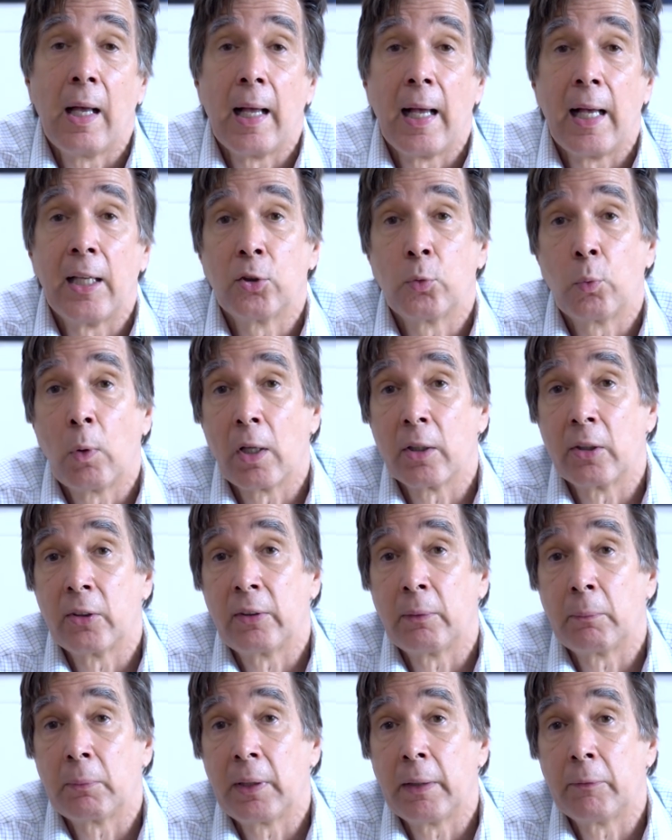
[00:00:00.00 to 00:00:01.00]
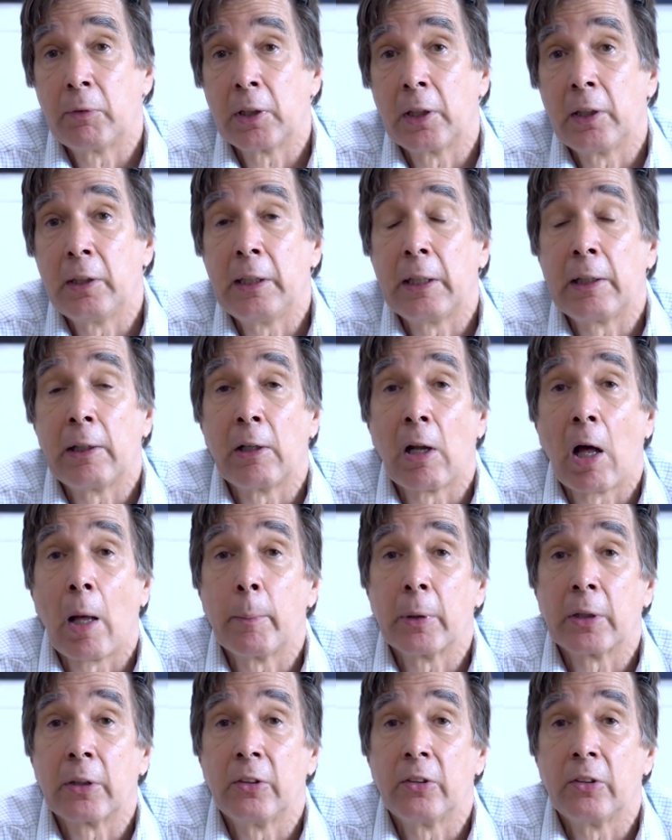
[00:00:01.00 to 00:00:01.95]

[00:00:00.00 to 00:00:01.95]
as well as giving an economic